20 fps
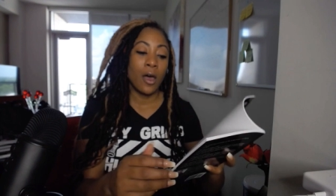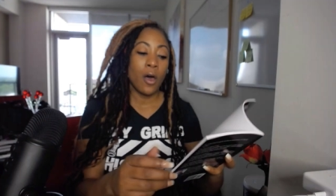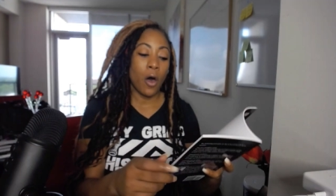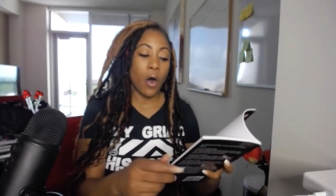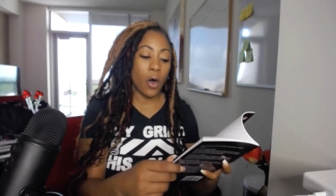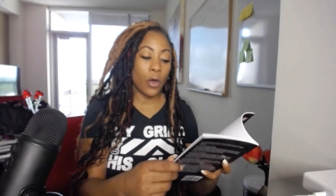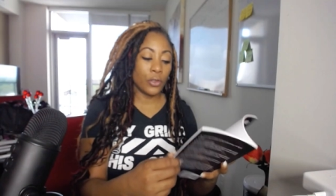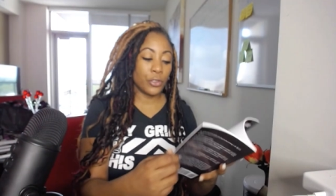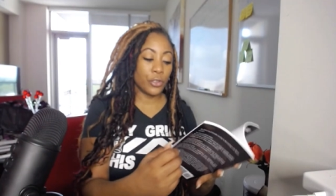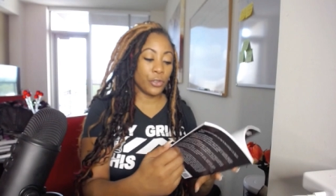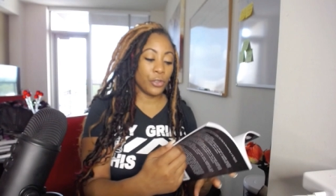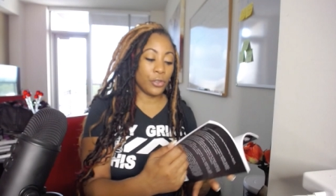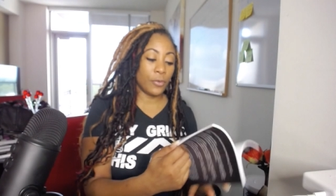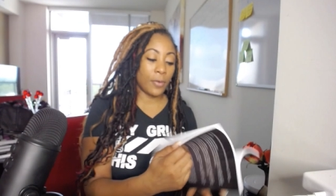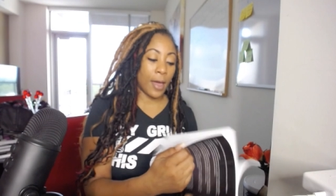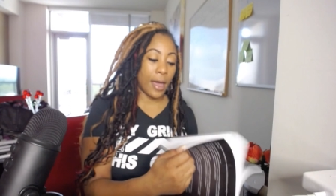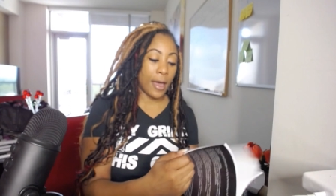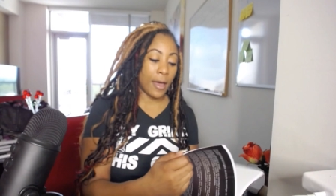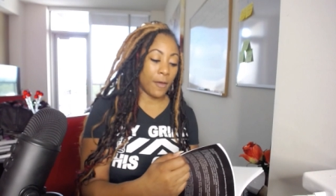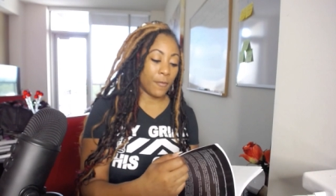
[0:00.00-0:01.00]
also, you
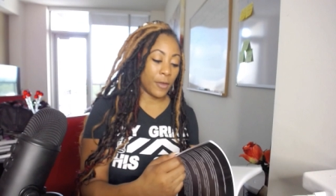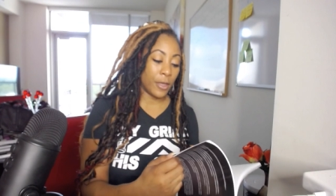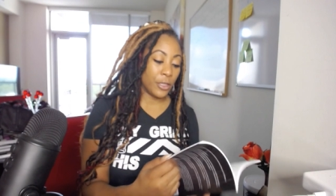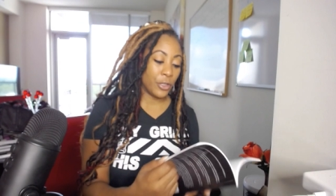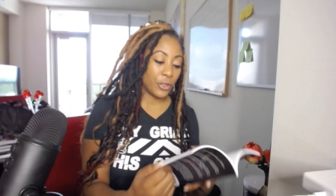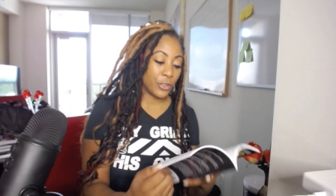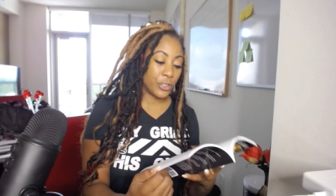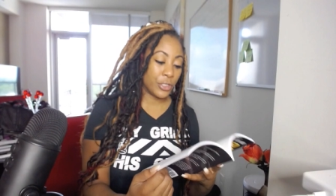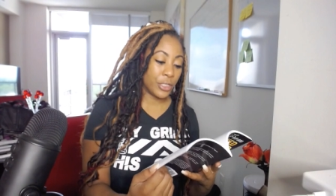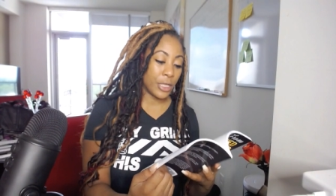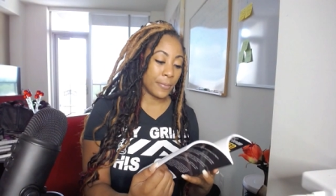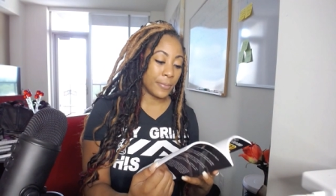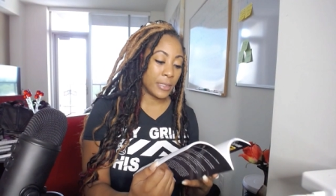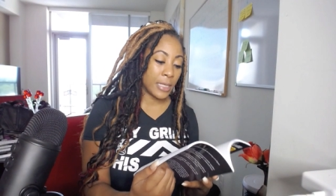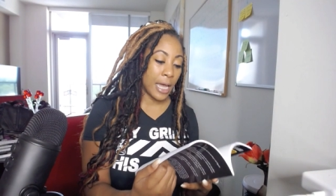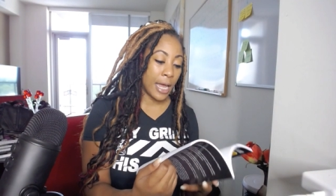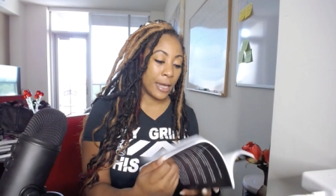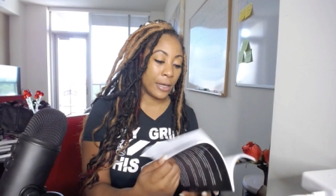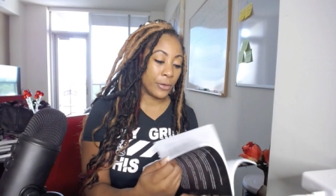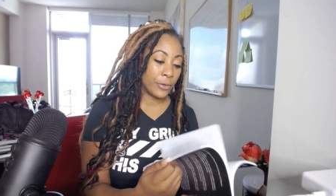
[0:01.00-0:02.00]
have your
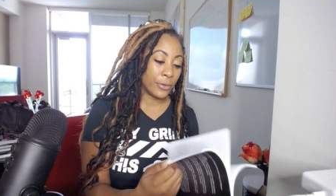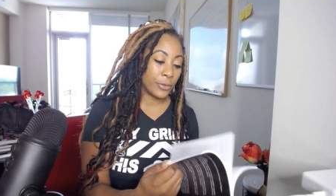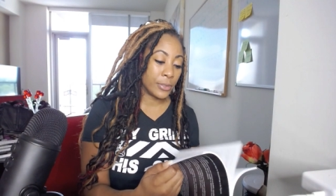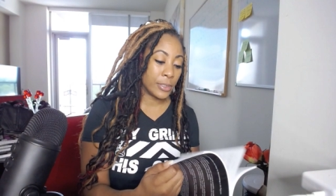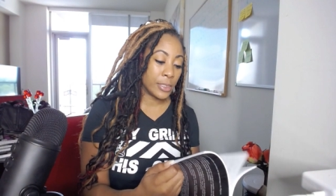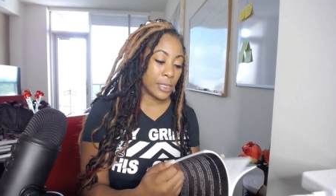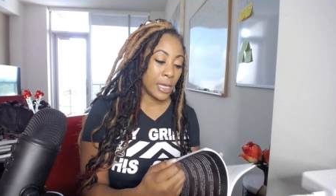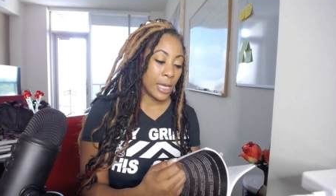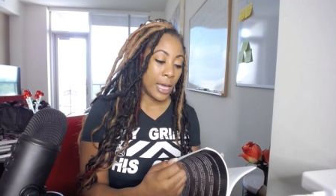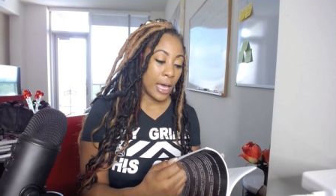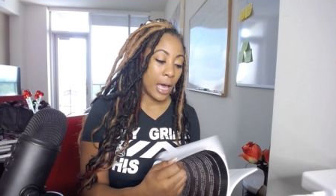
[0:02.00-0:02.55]
subtitles.